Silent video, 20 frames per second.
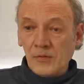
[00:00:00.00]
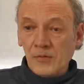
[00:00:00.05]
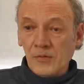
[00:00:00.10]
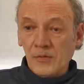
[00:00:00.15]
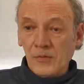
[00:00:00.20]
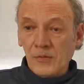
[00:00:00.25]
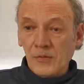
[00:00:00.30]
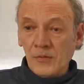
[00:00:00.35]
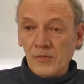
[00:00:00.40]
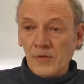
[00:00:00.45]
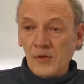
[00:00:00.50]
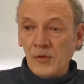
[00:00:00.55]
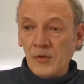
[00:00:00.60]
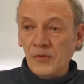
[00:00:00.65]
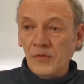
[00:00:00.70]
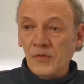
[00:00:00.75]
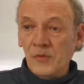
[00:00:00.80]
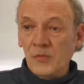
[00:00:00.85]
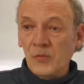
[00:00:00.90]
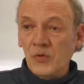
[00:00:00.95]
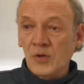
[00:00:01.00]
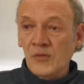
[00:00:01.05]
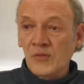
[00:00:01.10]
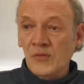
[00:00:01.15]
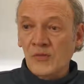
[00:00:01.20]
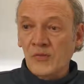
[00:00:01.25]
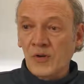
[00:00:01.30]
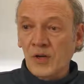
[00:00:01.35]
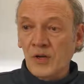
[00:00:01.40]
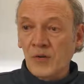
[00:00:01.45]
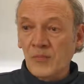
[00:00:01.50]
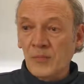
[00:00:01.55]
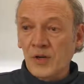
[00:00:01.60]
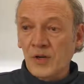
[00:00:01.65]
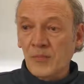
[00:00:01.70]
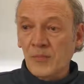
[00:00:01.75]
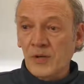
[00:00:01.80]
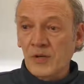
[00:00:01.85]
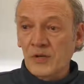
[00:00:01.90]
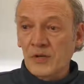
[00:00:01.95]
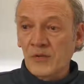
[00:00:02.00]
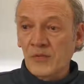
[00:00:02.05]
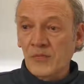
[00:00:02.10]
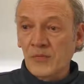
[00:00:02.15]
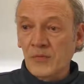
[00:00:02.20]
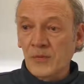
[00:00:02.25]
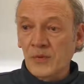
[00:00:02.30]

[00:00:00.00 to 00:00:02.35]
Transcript: So they're also more environmentally